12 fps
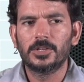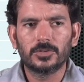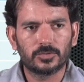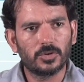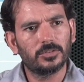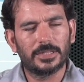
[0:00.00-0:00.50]

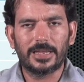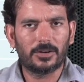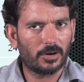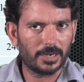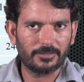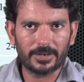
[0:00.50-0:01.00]
So they are
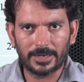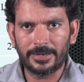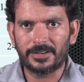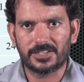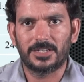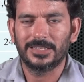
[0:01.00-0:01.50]
not even
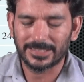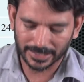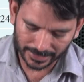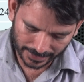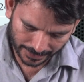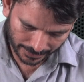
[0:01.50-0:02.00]
interested in
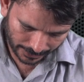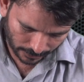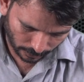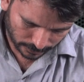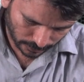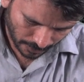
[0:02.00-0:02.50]
segregating it
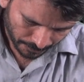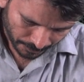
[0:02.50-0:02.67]
also.